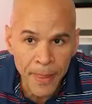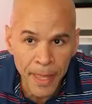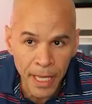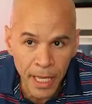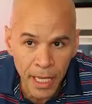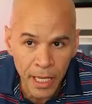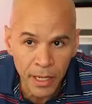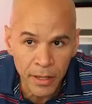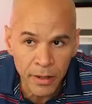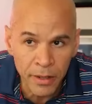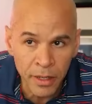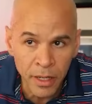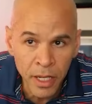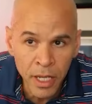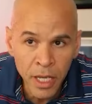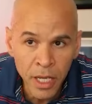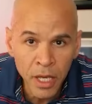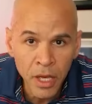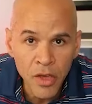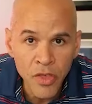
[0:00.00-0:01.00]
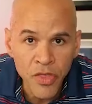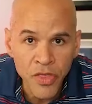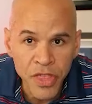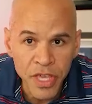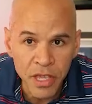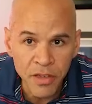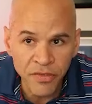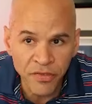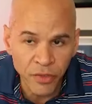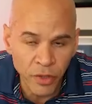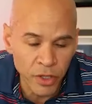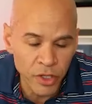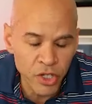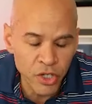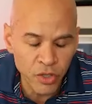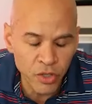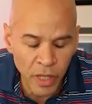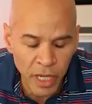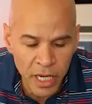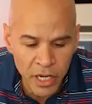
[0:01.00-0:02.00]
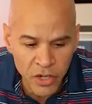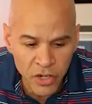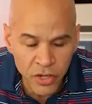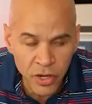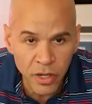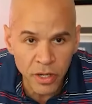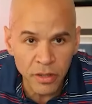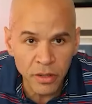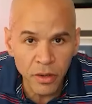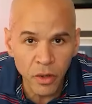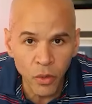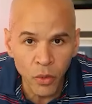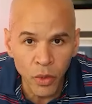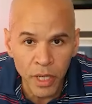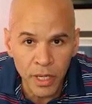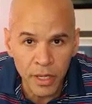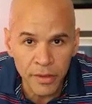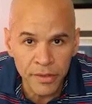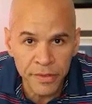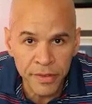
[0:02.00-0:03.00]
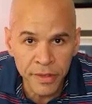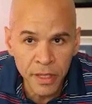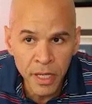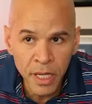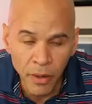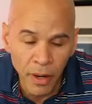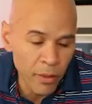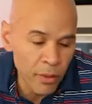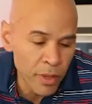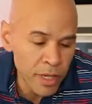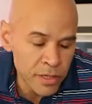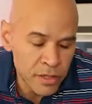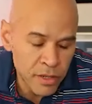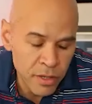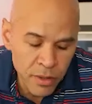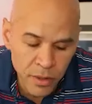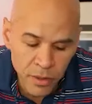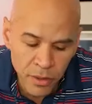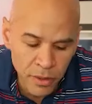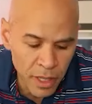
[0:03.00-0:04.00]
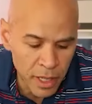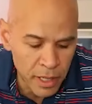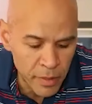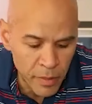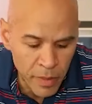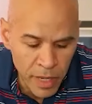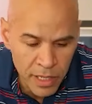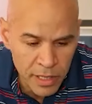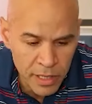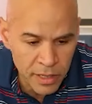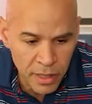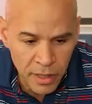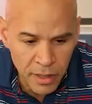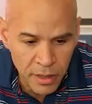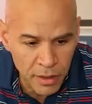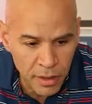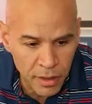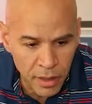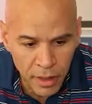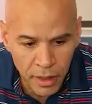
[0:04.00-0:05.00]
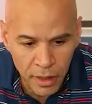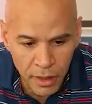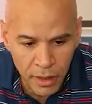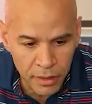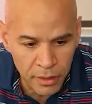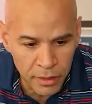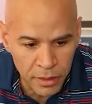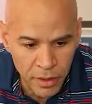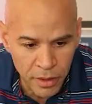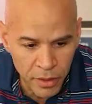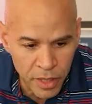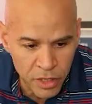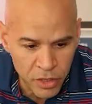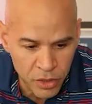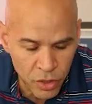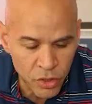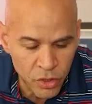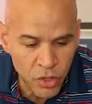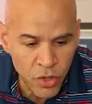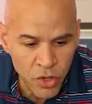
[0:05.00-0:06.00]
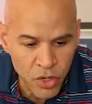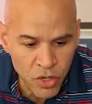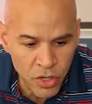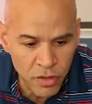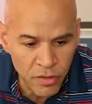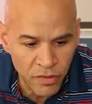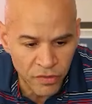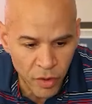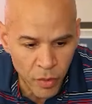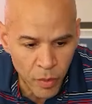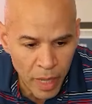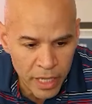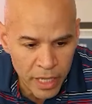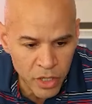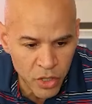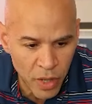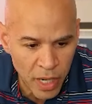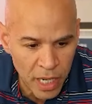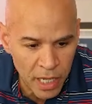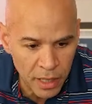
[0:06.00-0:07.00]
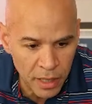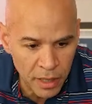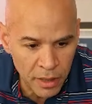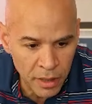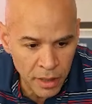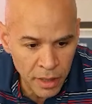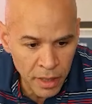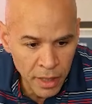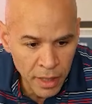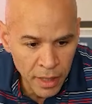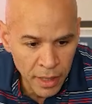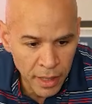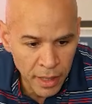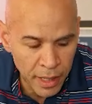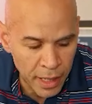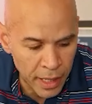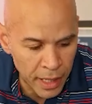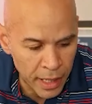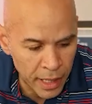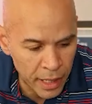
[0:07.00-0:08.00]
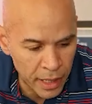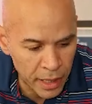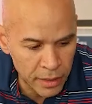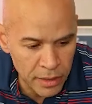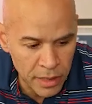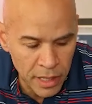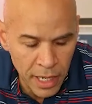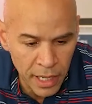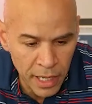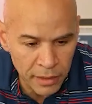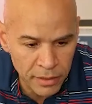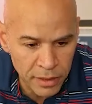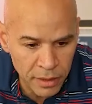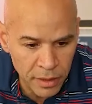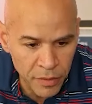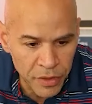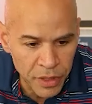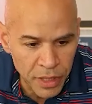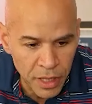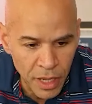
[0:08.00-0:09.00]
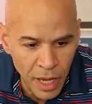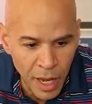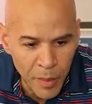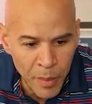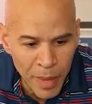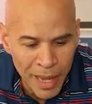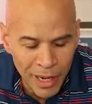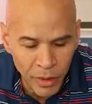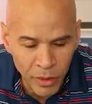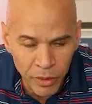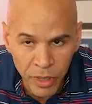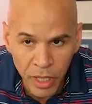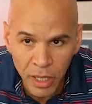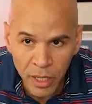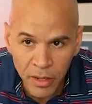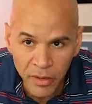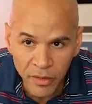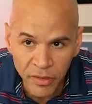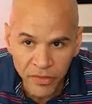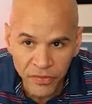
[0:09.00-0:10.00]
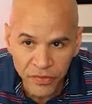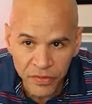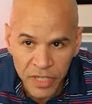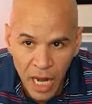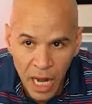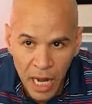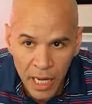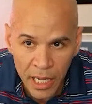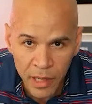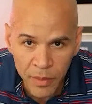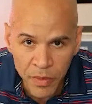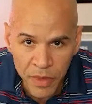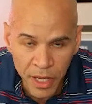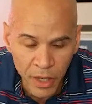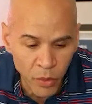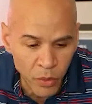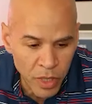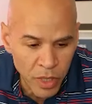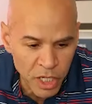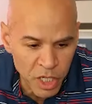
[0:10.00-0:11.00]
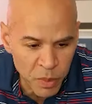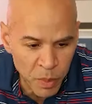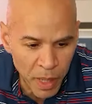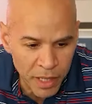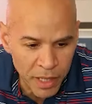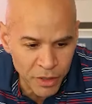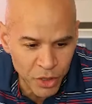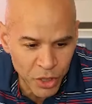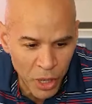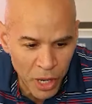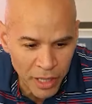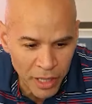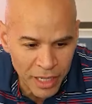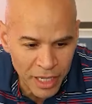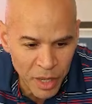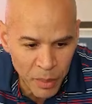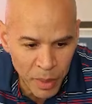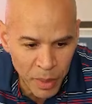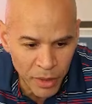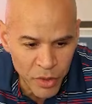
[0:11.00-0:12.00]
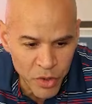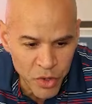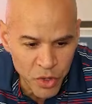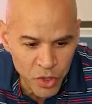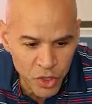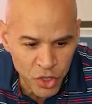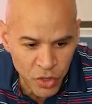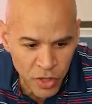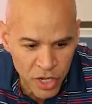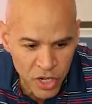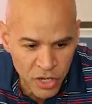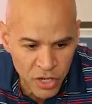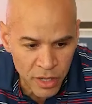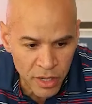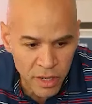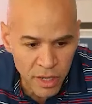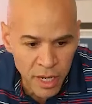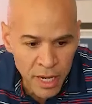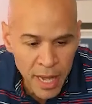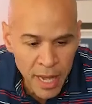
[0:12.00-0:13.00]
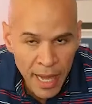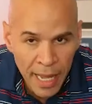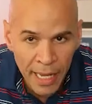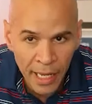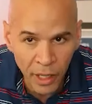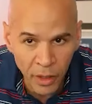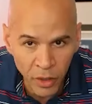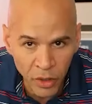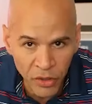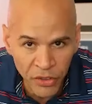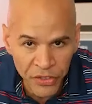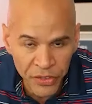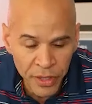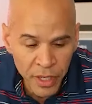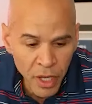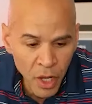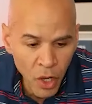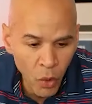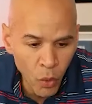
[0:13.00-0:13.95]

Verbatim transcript: And then the frustration with, you know, I went to an amazing, you know, institution for my training, and yet the amount of time that we spent talking about nutrition, health,